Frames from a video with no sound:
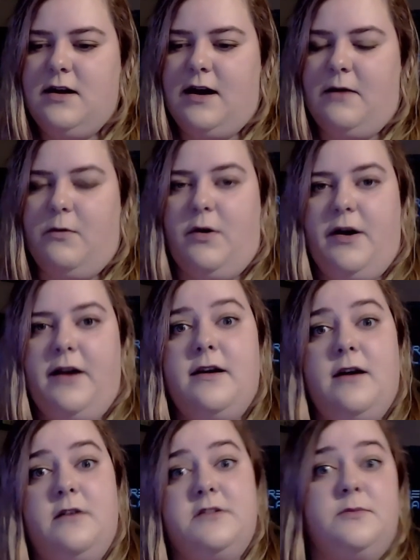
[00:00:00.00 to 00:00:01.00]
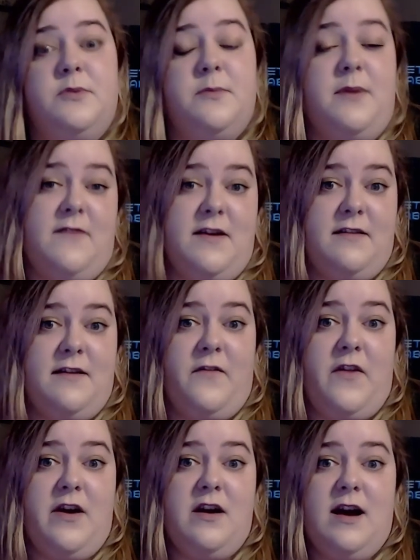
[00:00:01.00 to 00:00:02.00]
I wanted to also put my face out
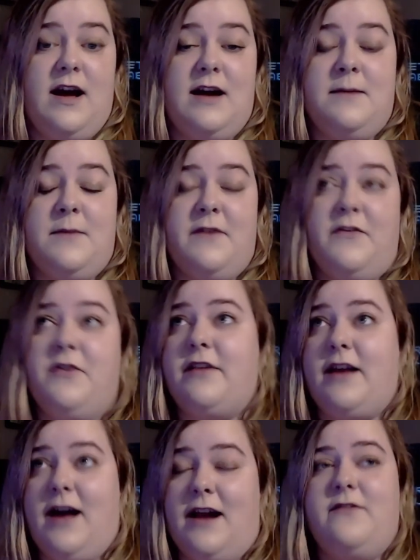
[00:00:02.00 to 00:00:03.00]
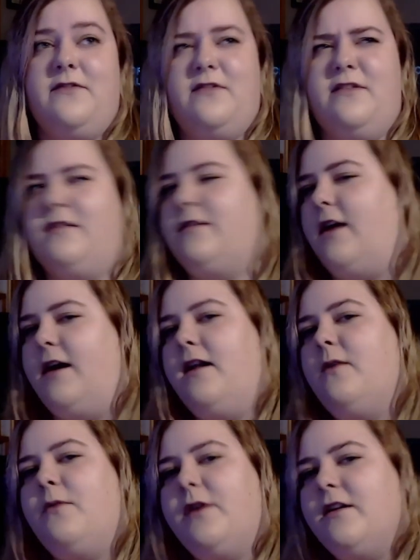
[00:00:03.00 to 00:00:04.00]
there. I've always kind of decided I
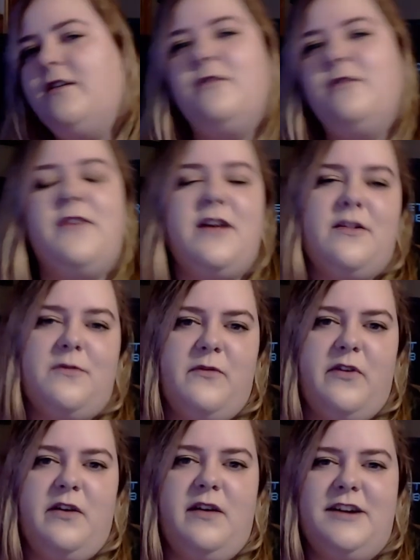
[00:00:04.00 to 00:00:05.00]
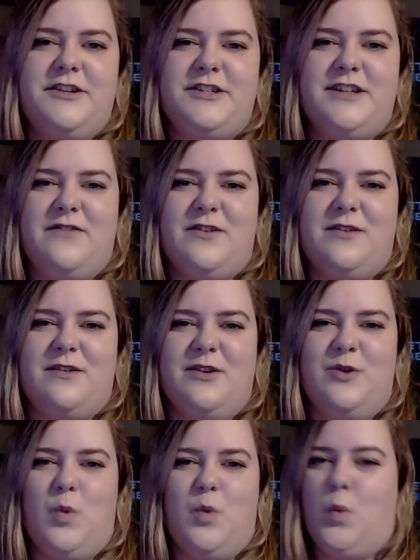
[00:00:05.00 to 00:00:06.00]
wanted to do a face reveal, I just never
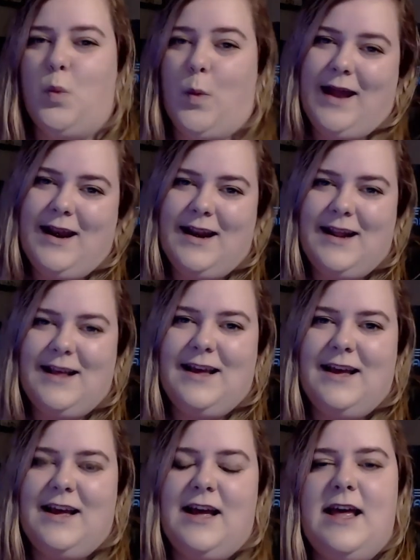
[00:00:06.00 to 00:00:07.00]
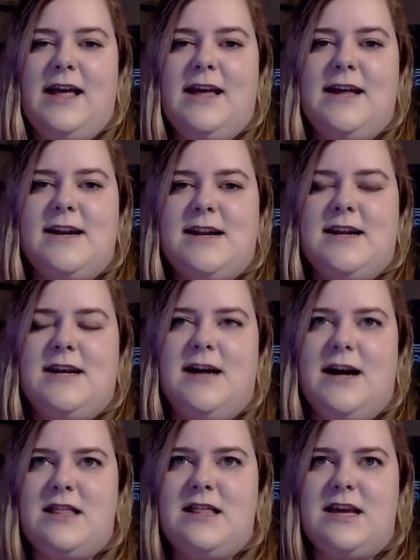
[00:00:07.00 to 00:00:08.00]
knew when, and
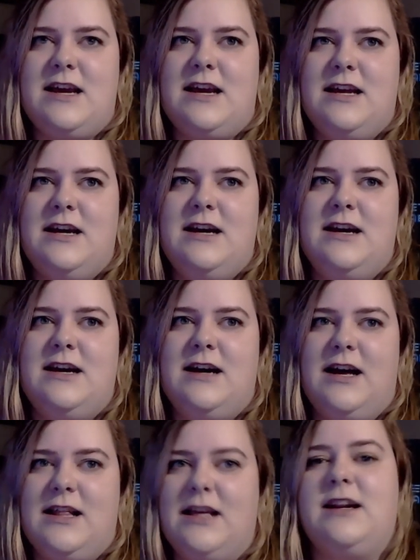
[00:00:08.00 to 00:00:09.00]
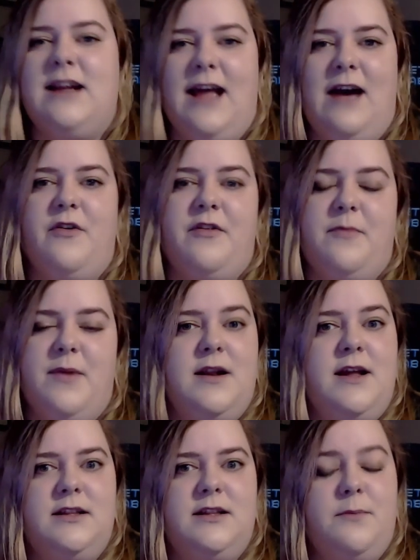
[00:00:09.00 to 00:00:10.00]
I think now it's been
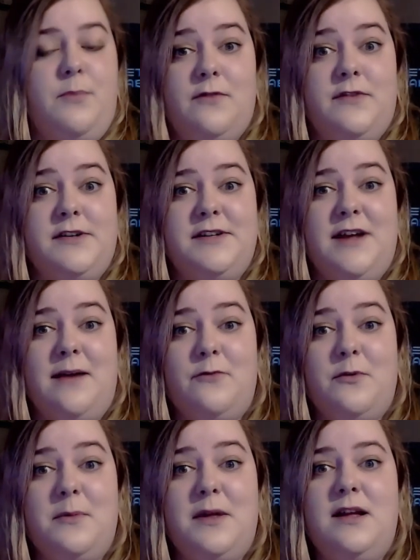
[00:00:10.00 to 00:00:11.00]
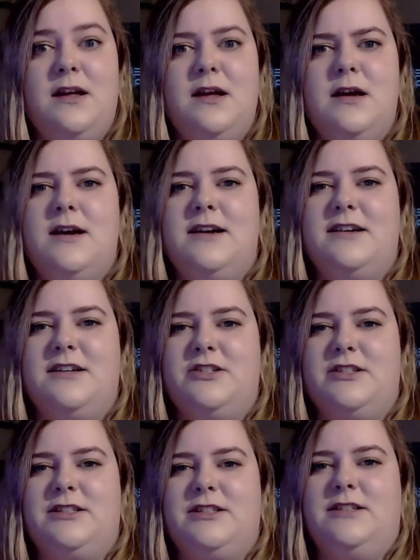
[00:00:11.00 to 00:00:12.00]
like the perfect time for me to
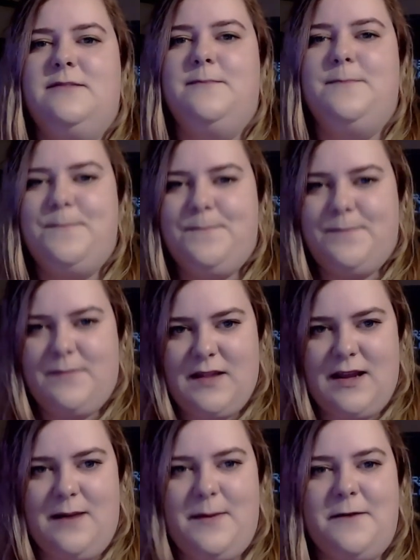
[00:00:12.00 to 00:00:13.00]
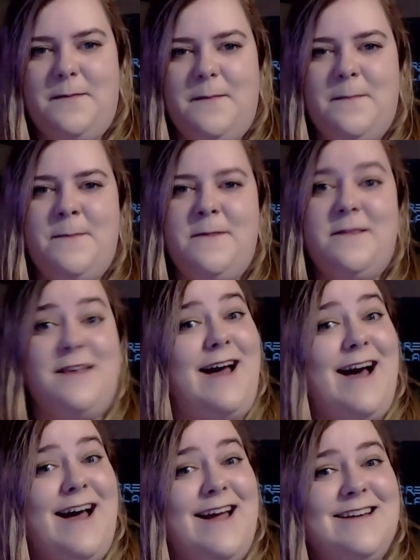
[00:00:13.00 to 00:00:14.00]
just come out, say
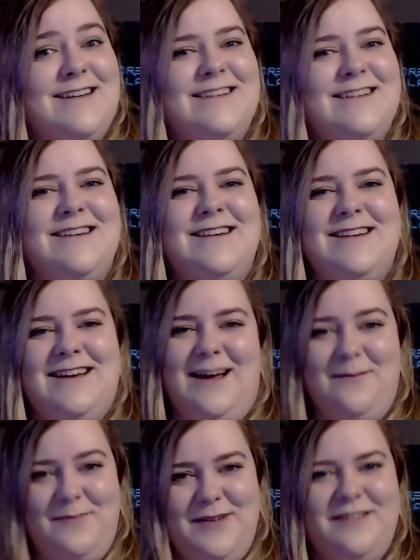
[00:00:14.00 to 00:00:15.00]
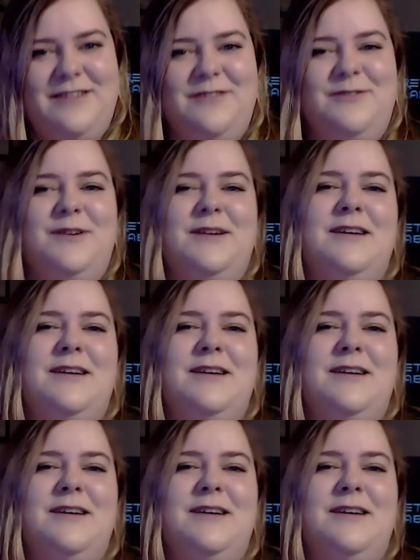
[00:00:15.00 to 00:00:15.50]
hi, I'm B2,